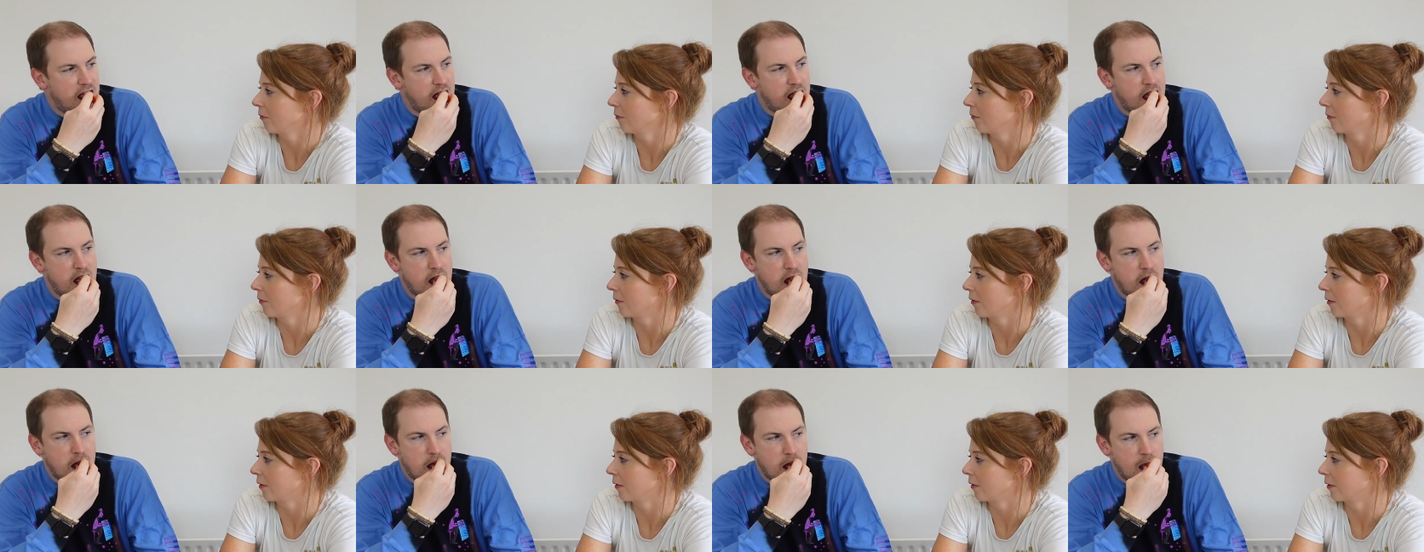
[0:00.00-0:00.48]

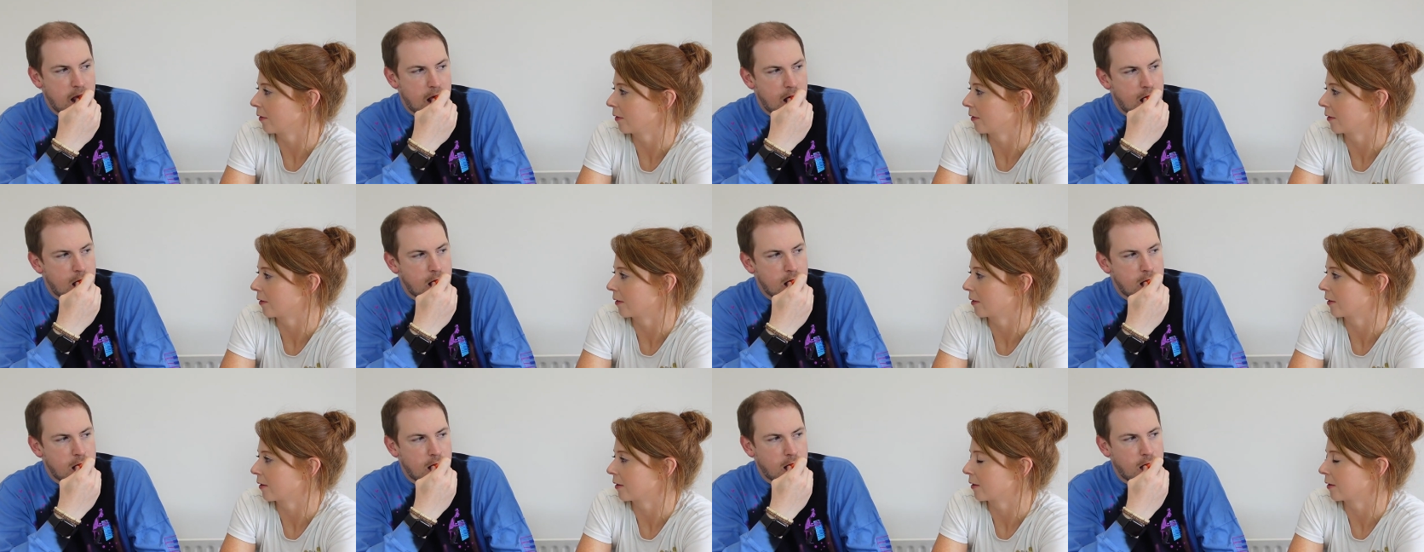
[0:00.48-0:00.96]

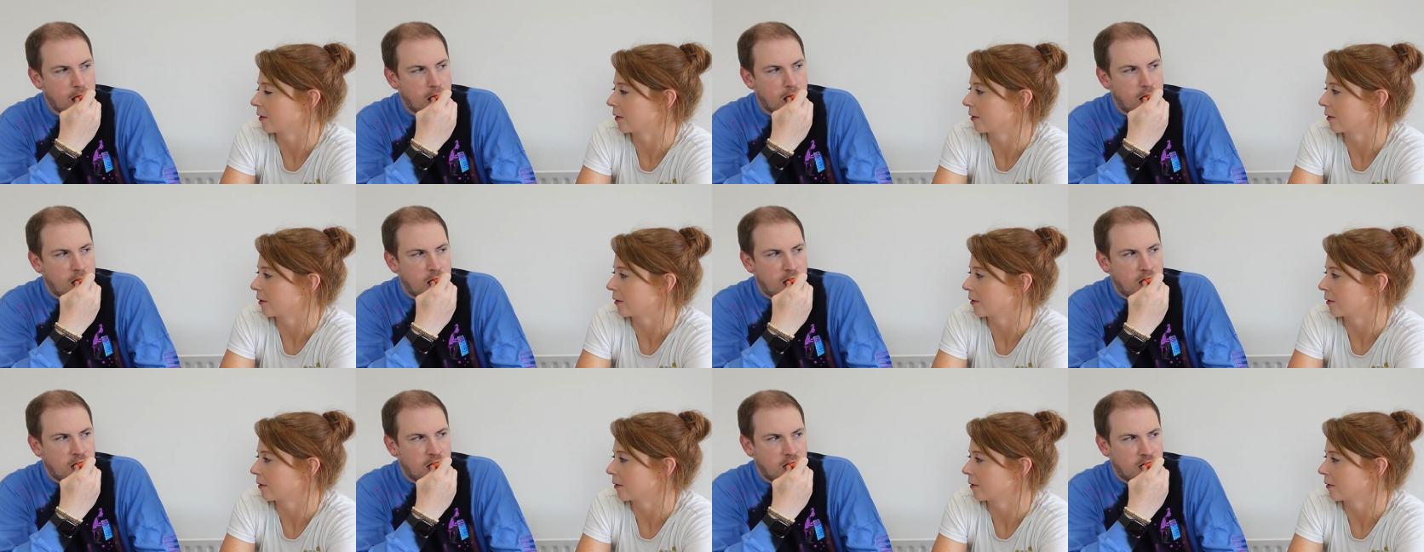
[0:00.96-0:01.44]

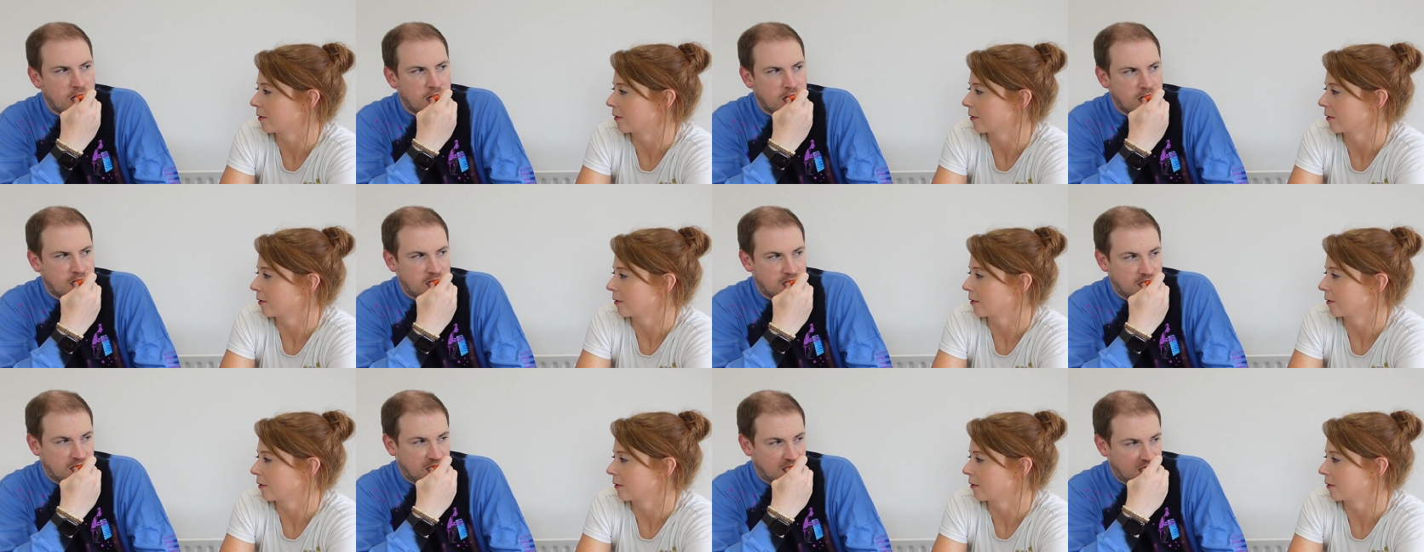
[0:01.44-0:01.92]

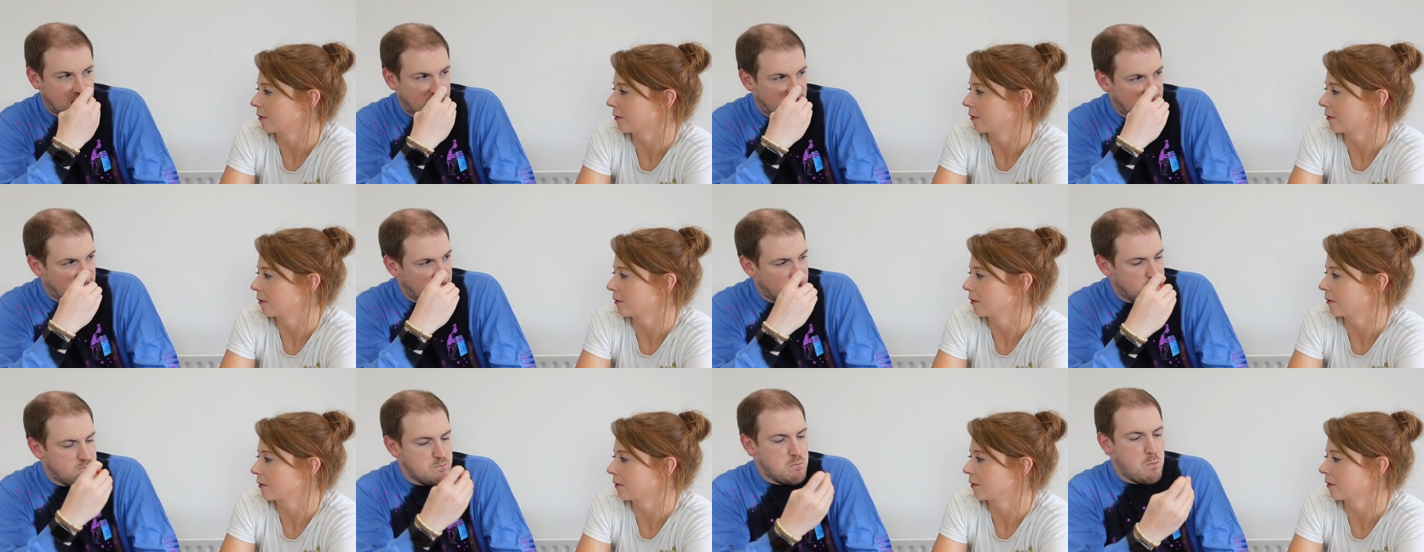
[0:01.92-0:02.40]

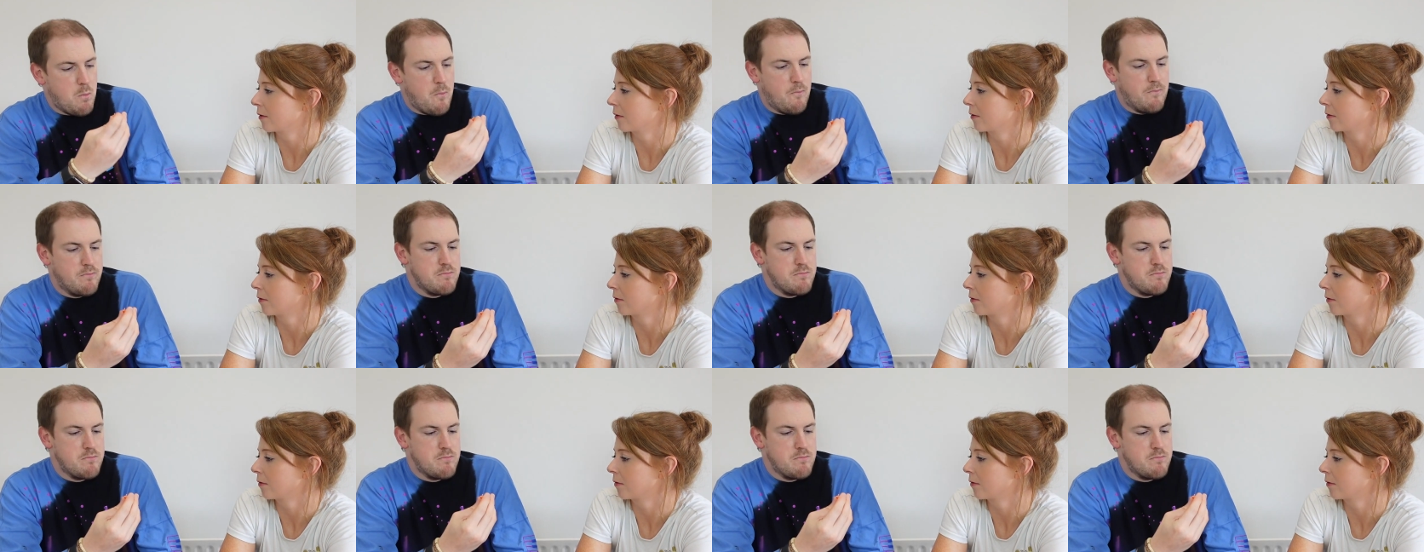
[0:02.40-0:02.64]
Nobody speaks.